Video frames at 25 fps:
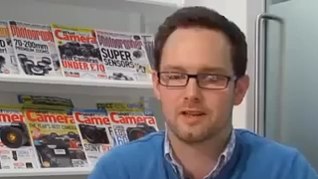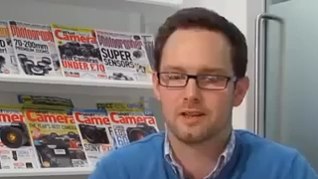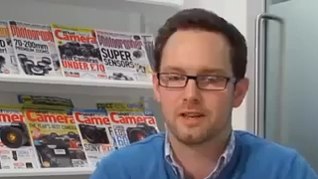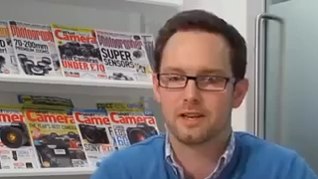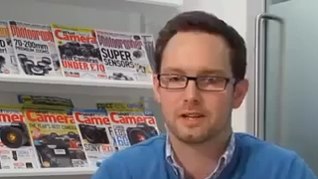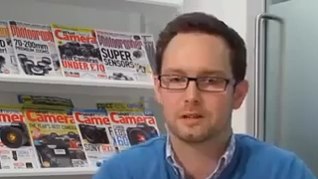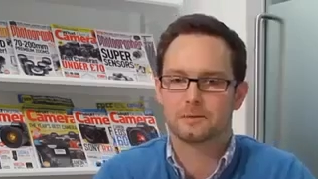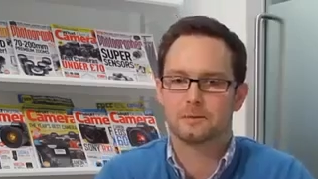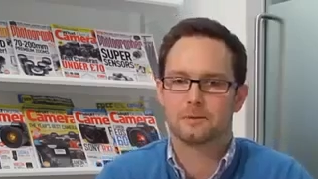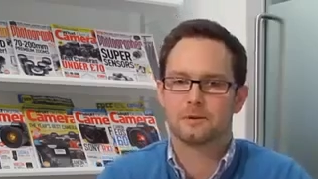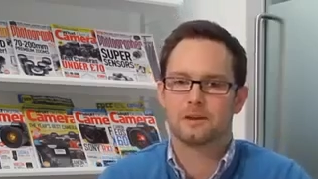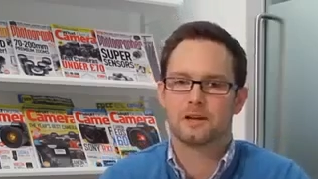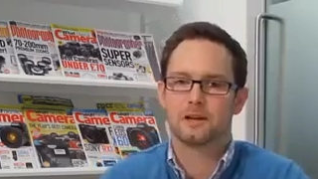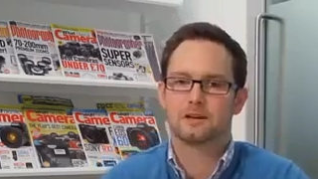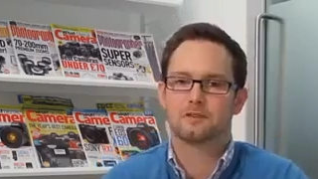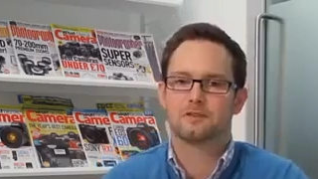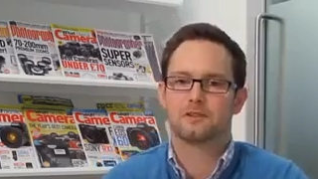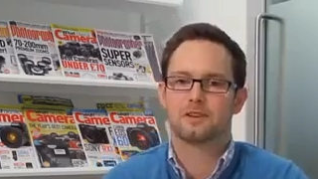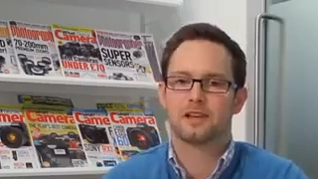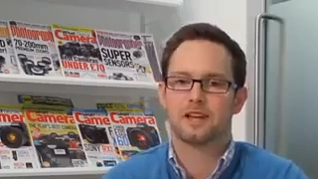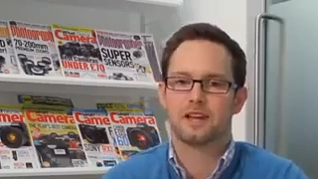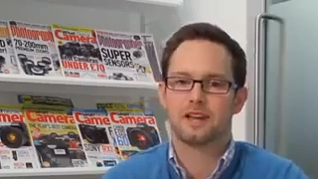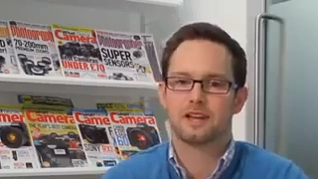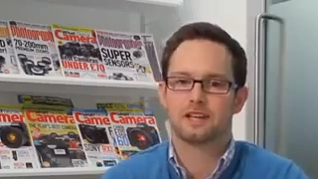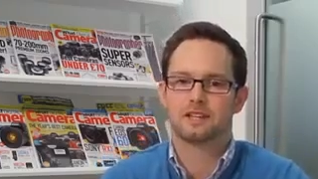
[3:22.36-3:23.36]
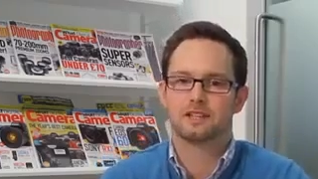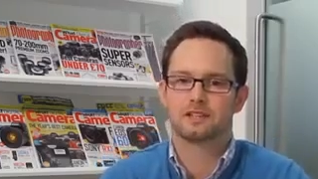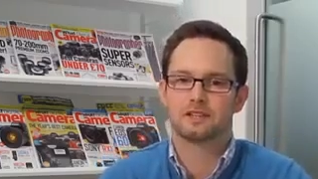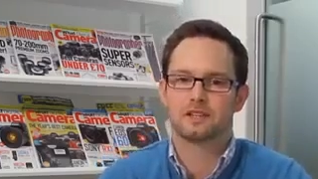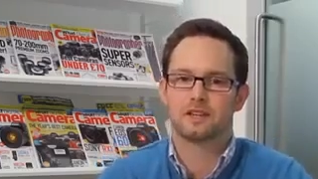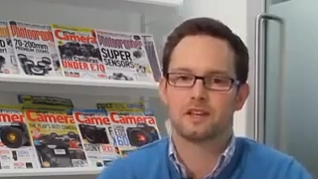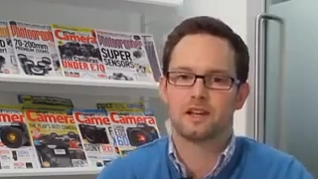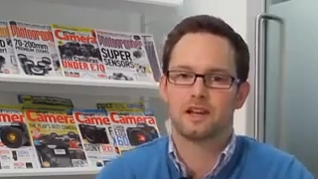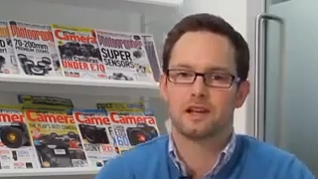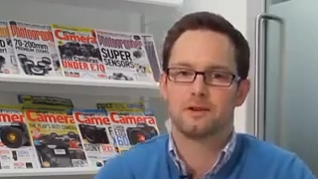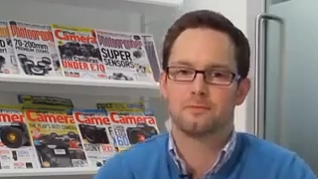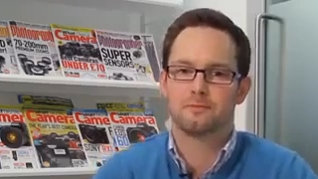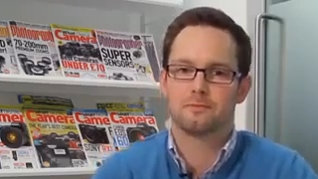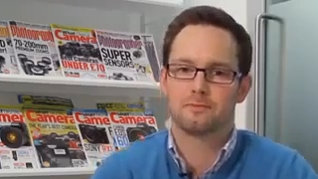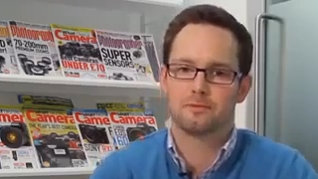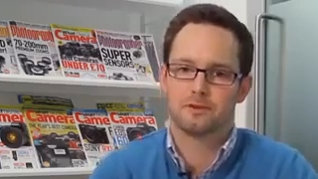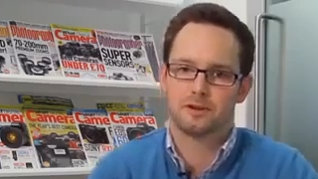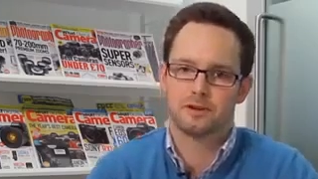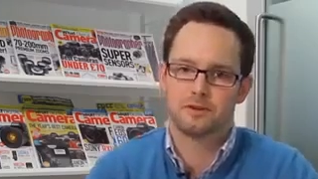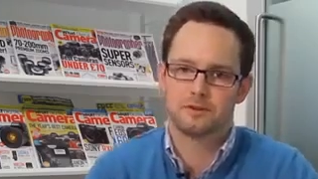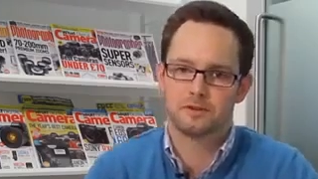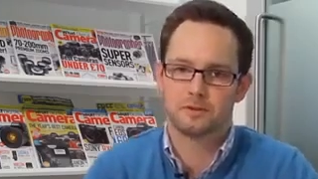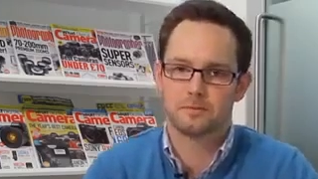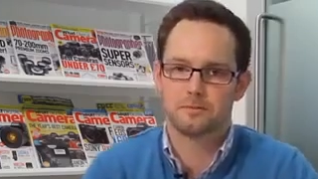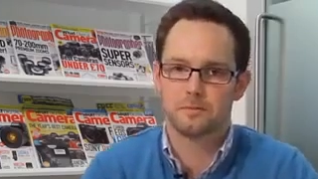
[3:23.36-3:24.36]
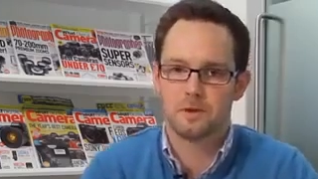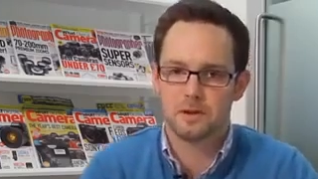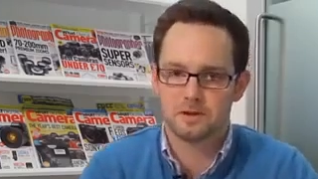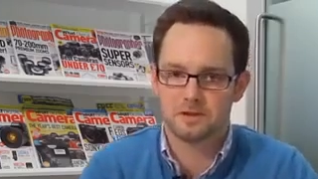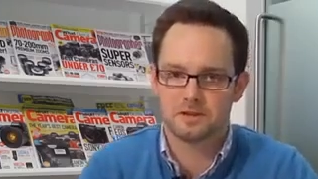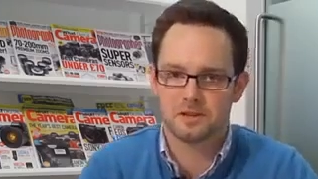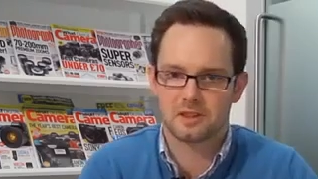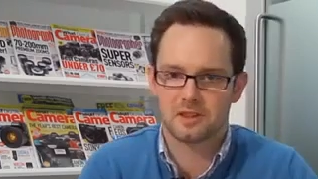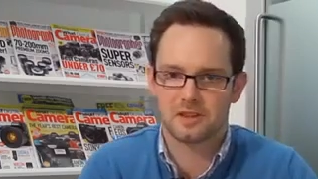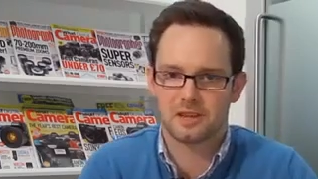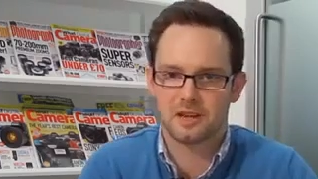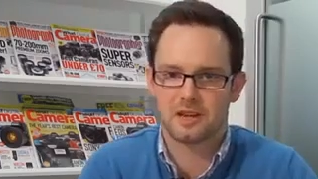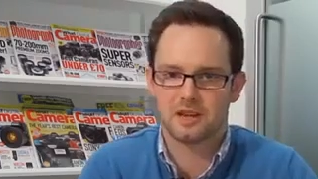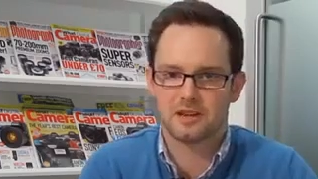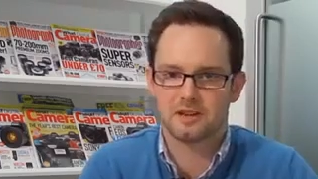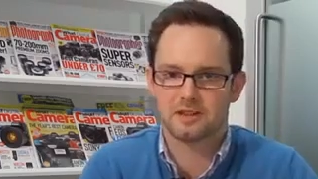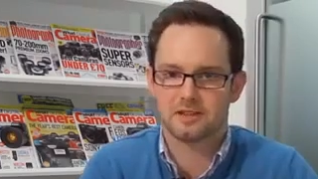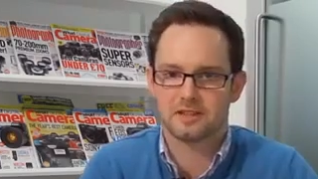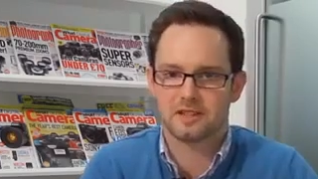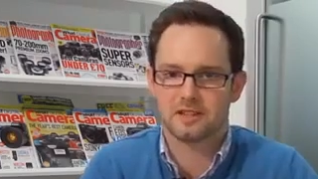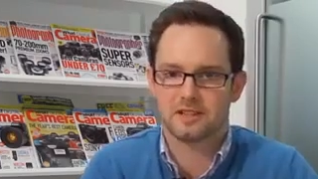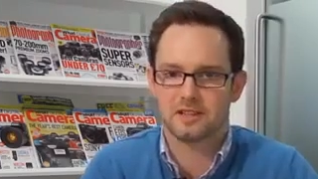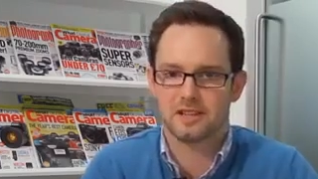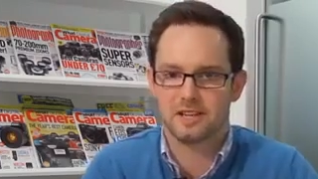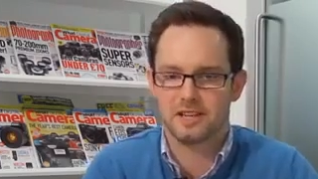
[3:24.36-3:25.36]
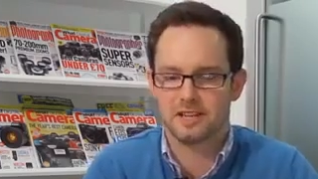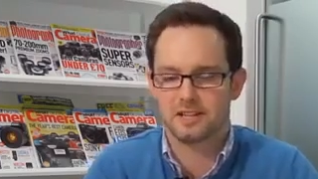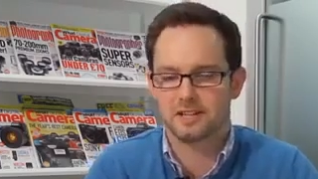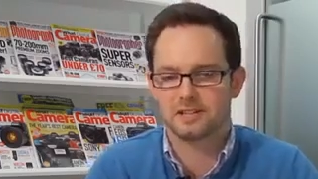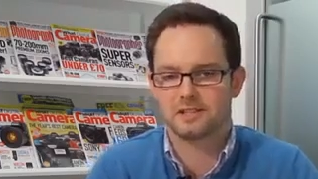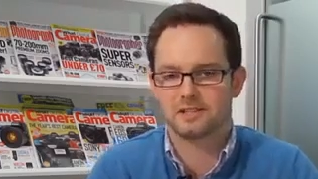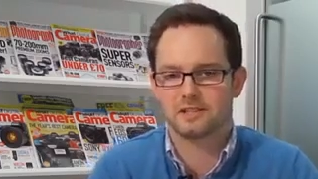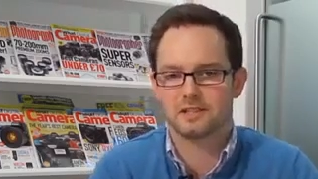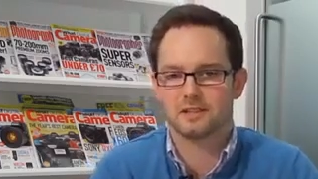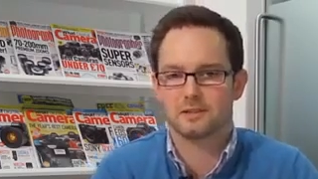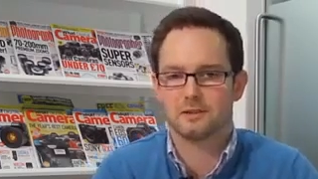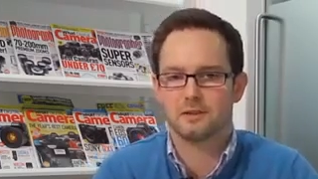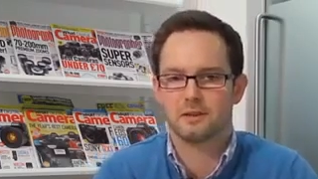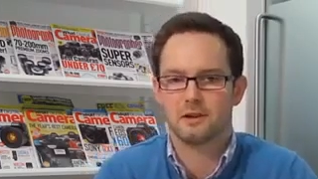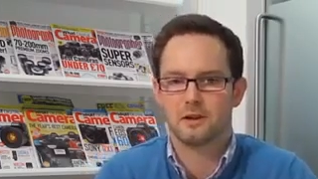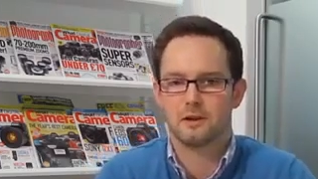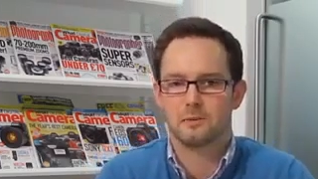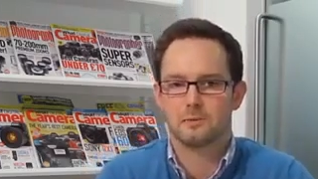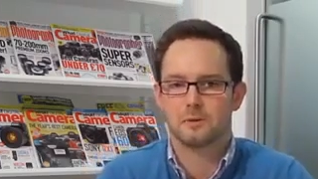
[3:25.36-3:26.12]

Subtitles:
the X100S improves on most of the areas it needed to,